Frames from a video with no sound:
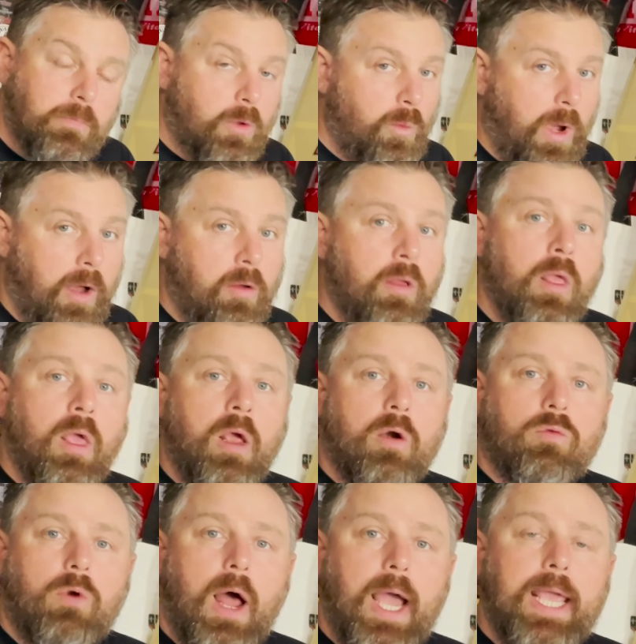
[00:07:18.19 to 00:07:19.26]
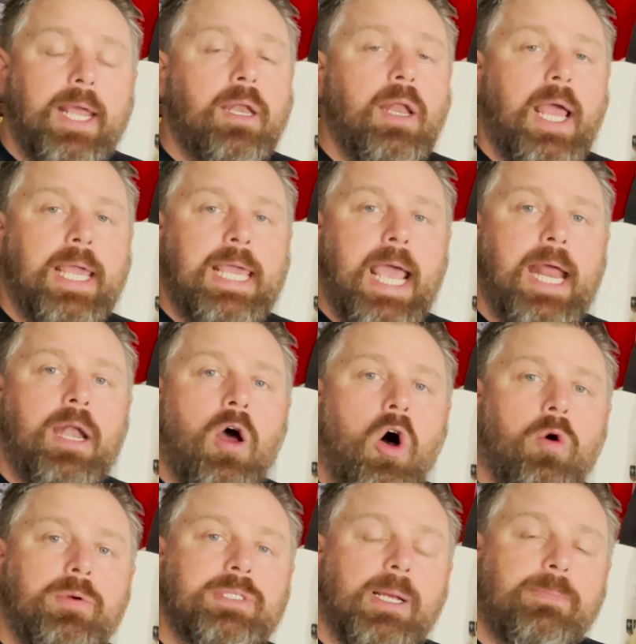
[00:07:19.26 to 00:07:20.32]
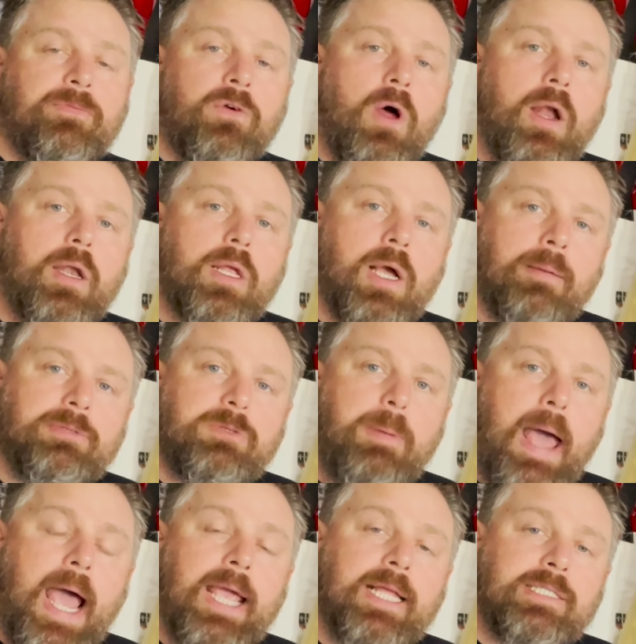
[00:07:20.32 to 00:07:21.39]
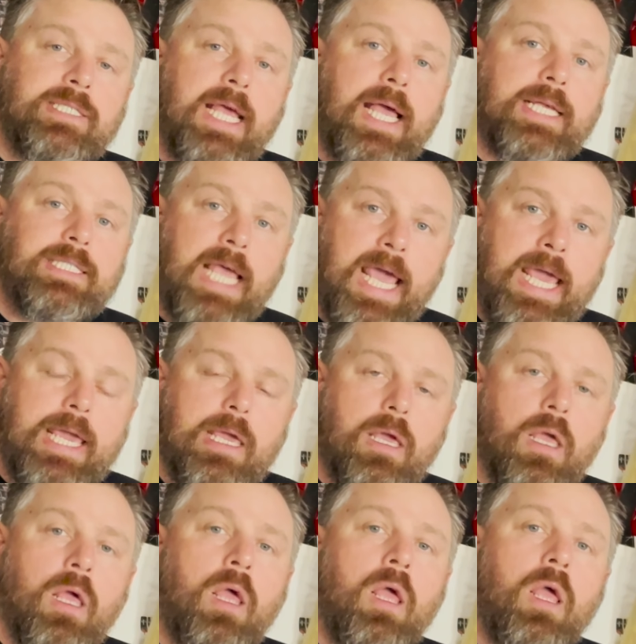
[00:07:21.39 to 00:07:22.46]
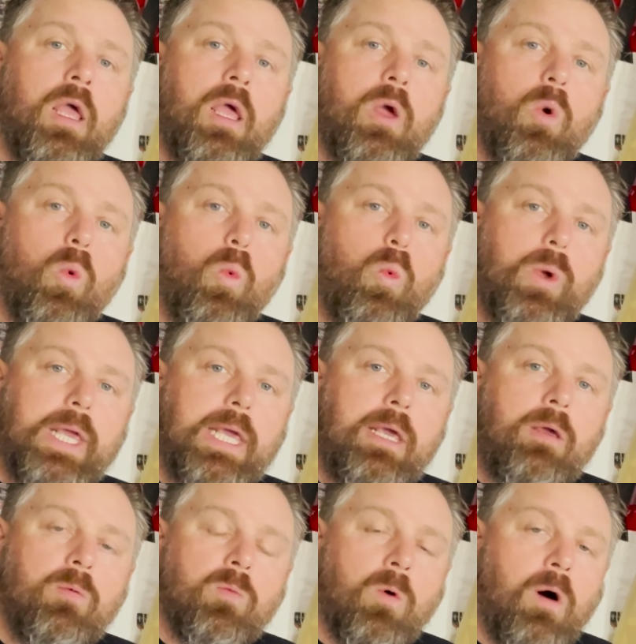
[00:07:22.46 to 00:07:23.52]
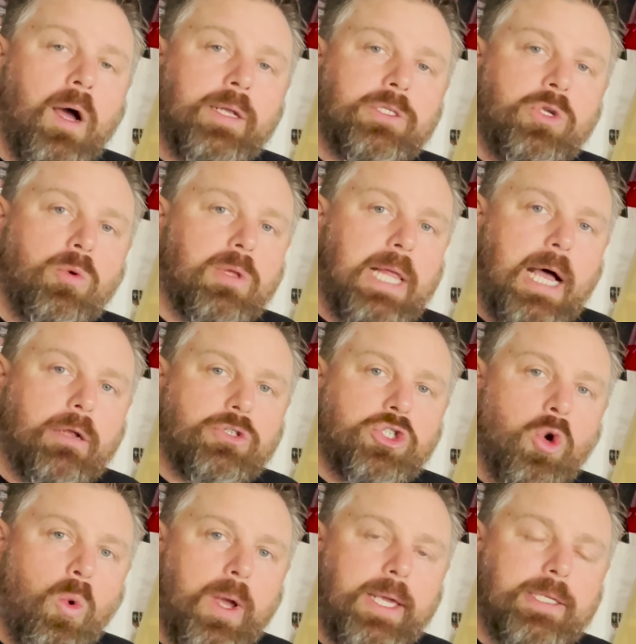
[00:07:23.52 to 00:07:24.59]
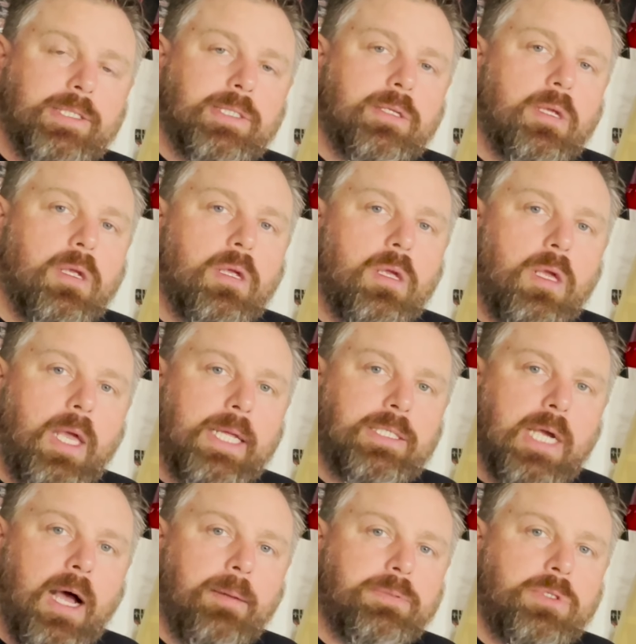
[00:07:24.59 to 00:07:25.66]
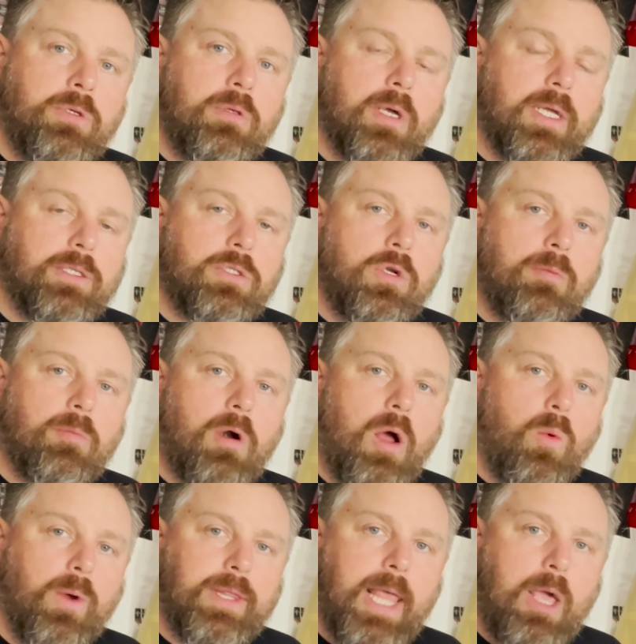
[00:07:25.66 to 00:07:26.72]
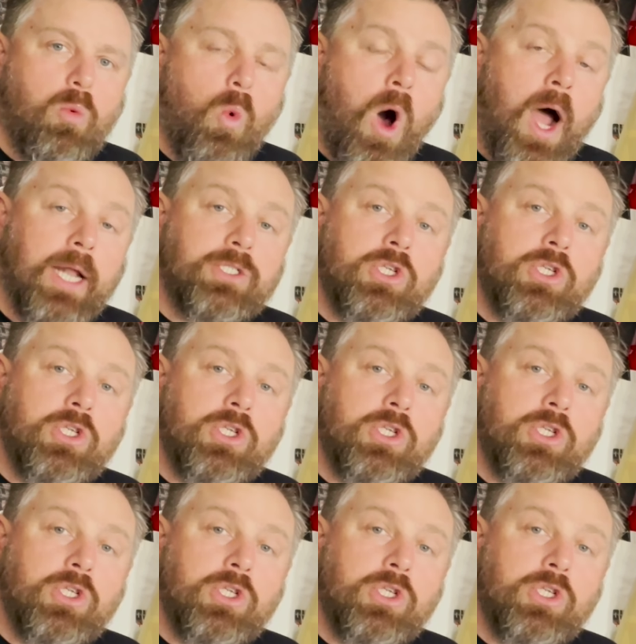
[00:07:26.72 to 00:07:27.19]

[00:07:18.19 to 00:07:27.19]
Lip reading: Well, Ryan, again, always up front, comes back and says, hey, we want to allow choice. It's up to the consumer on what they want.